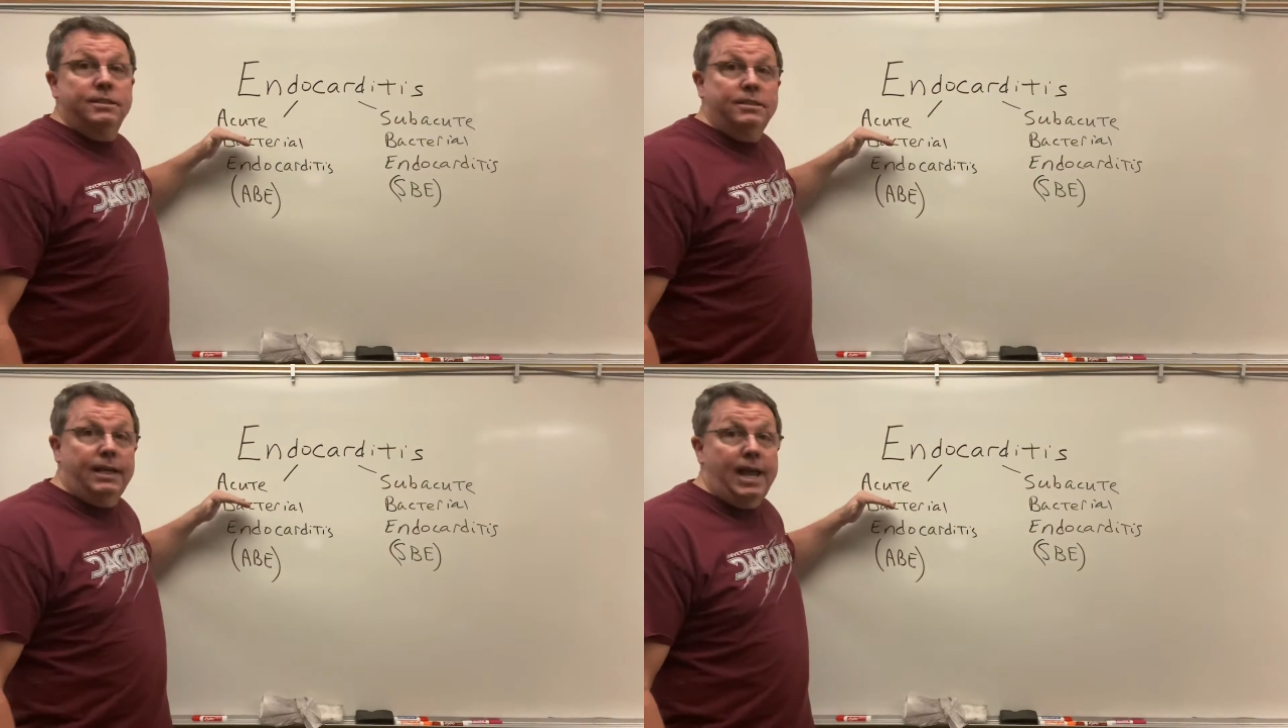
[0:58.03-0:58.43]
is
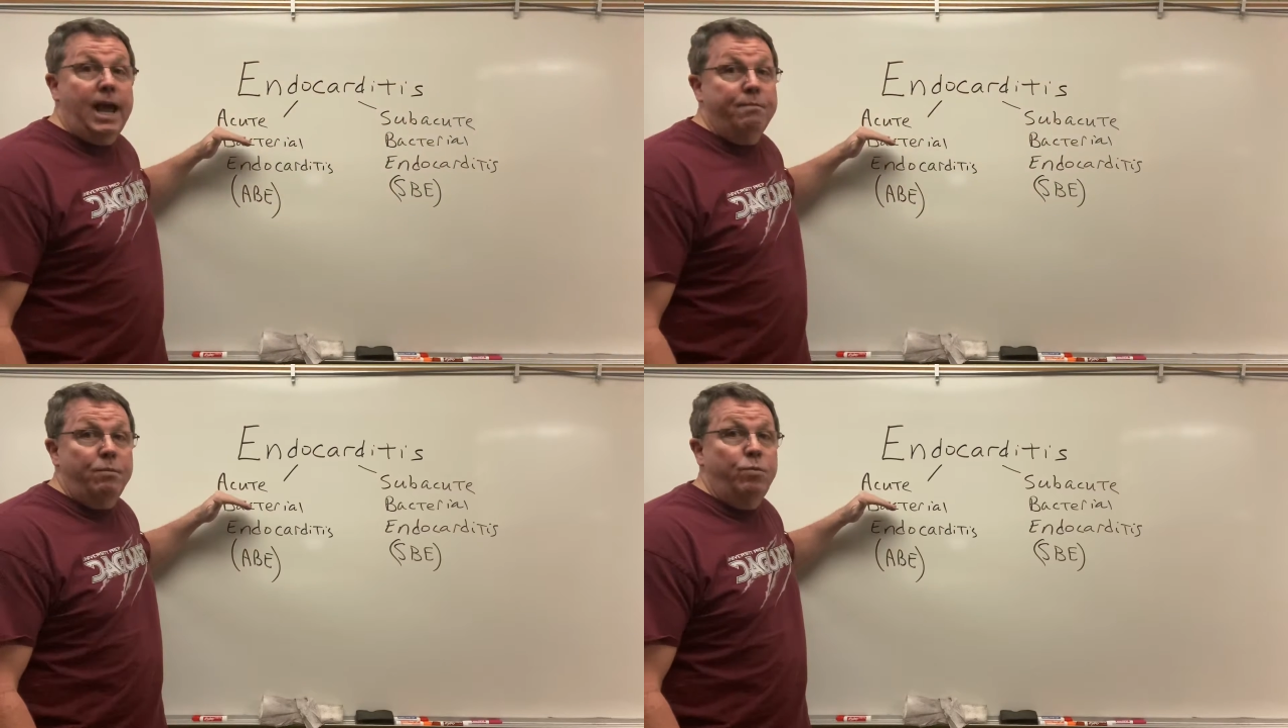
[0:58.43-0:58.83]
going to
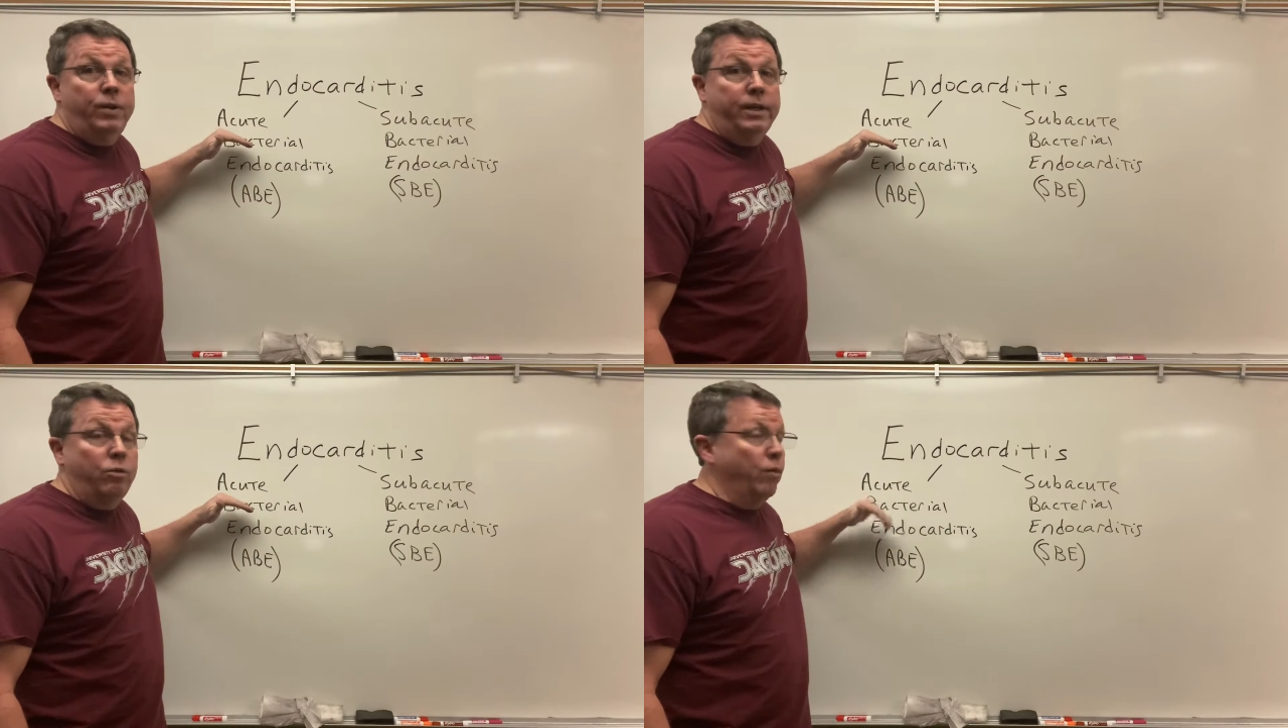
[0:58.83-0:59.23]
happen
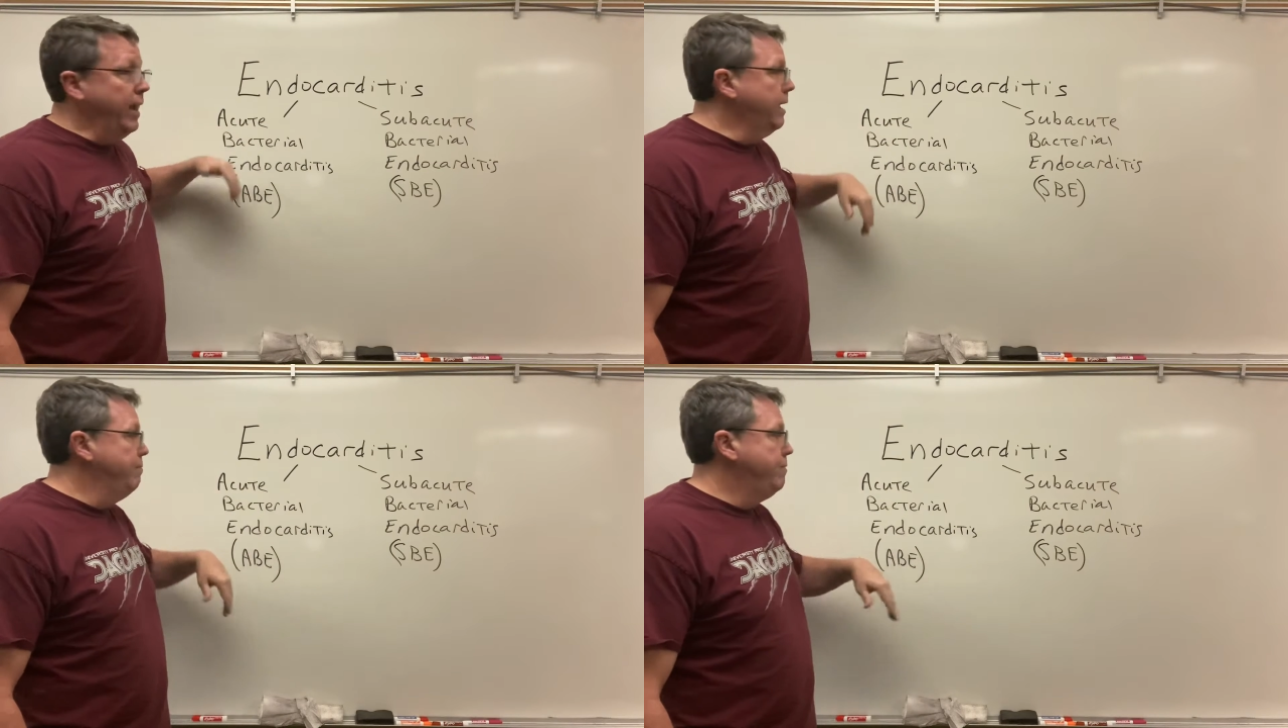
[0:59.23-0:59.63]
pretty quick.
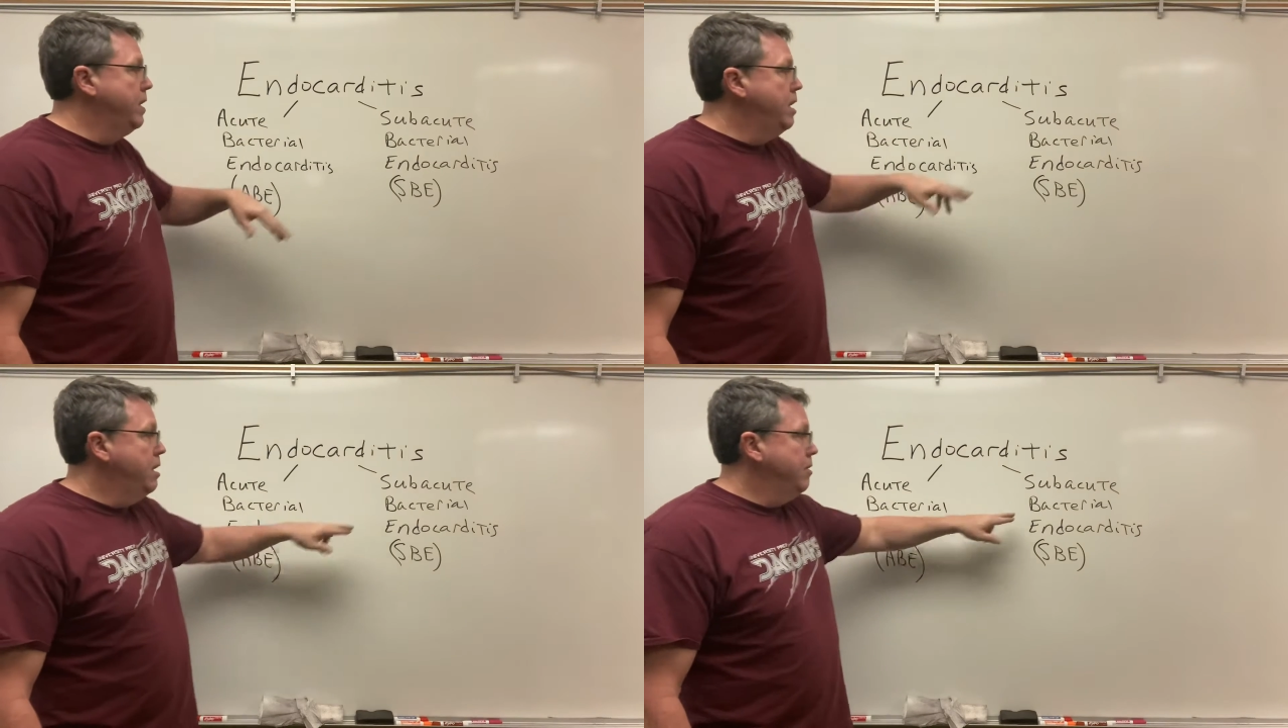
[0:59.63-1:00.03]

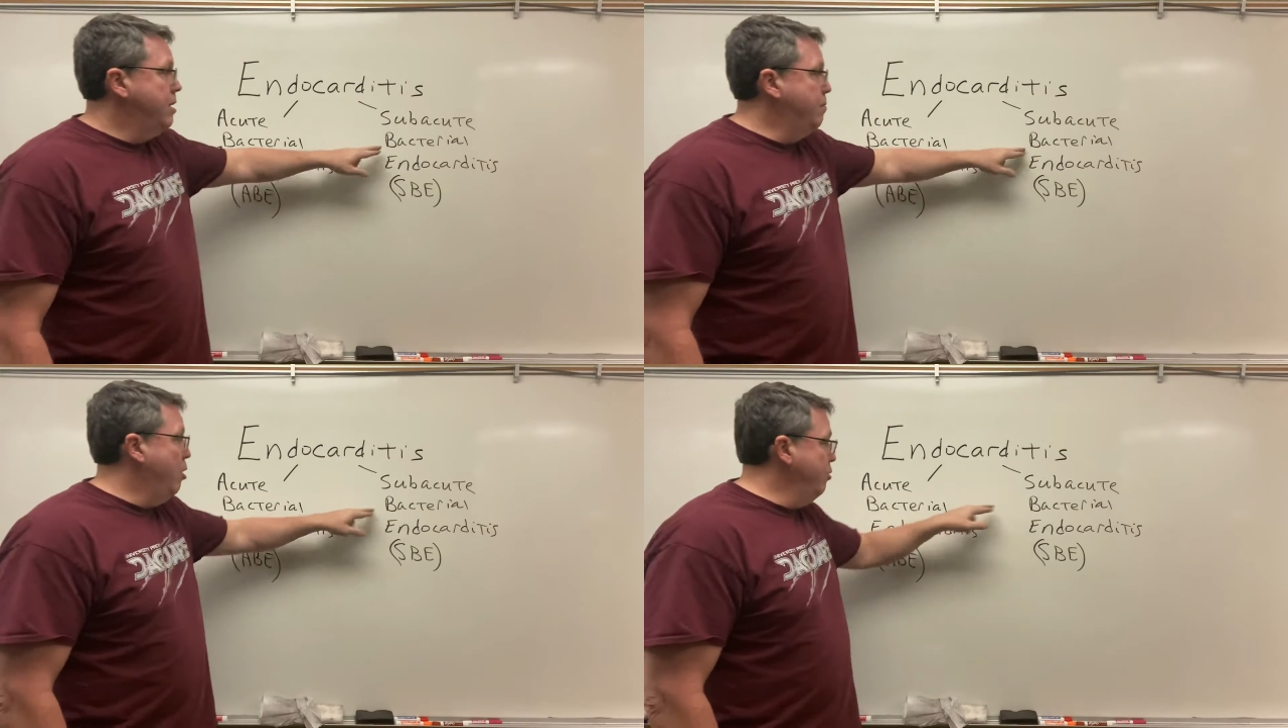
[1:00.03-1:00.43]
They're
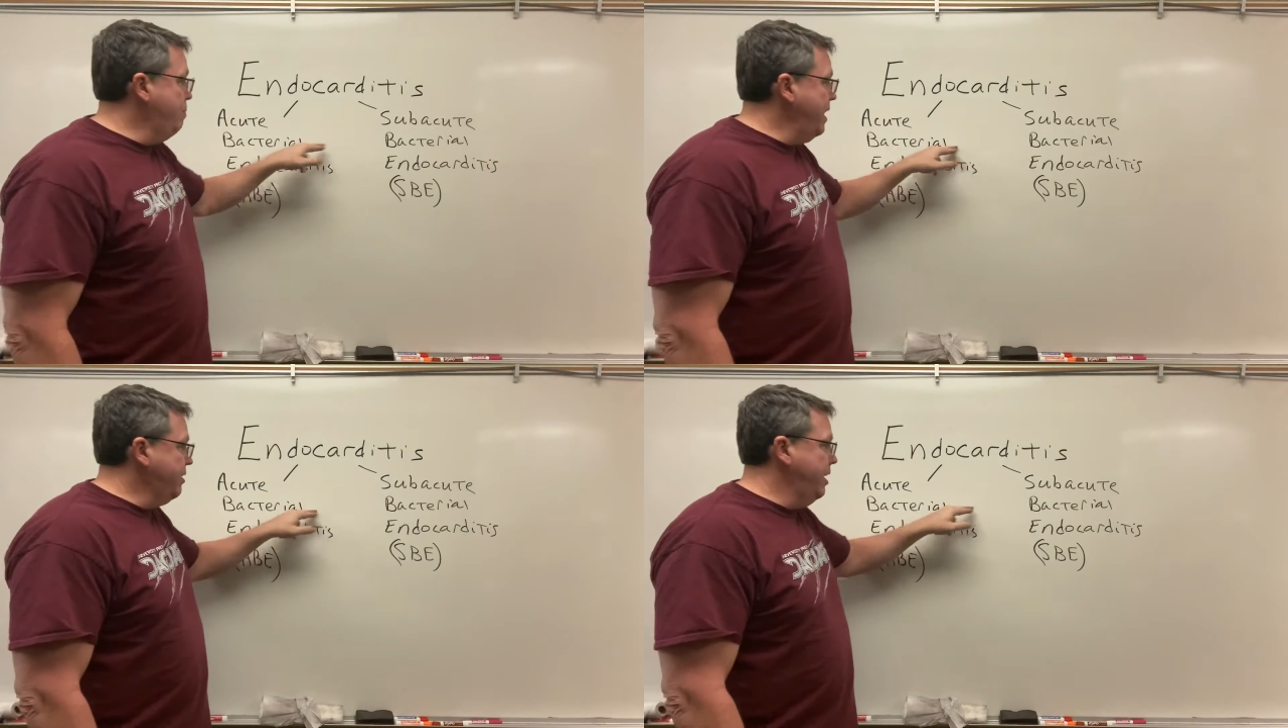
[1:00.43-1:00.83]
both
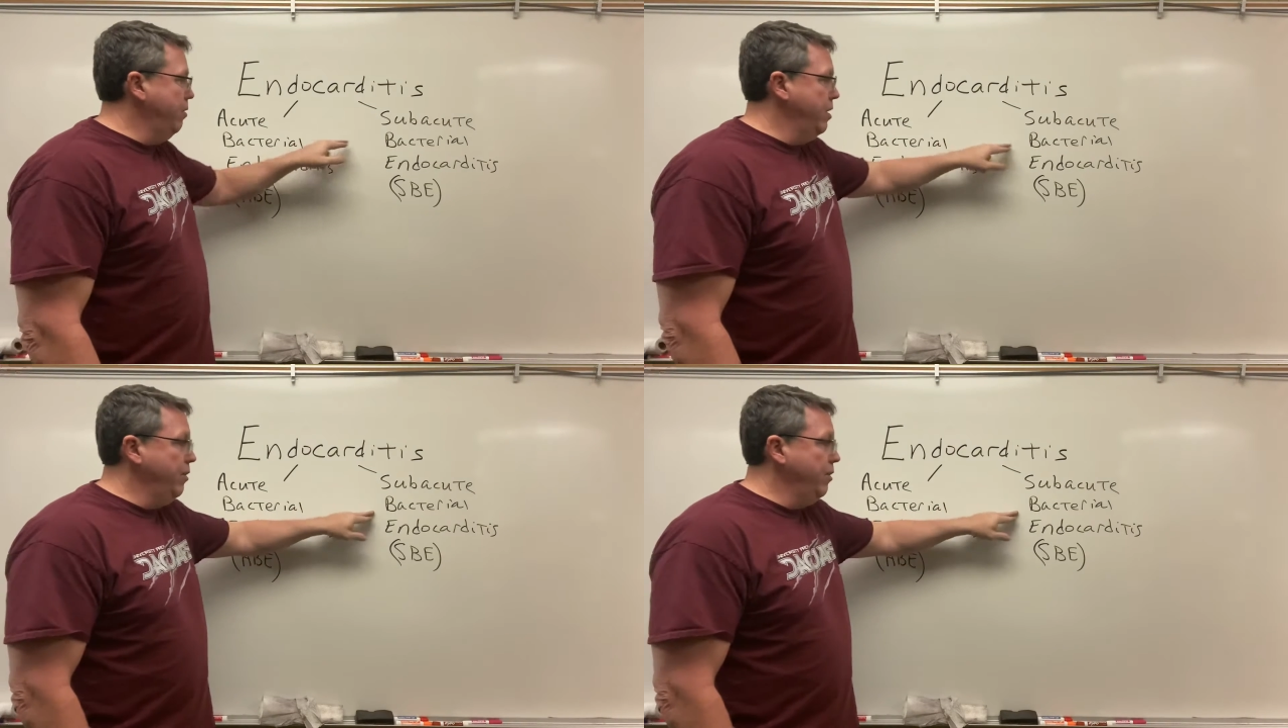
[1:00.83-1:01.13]
bacterial.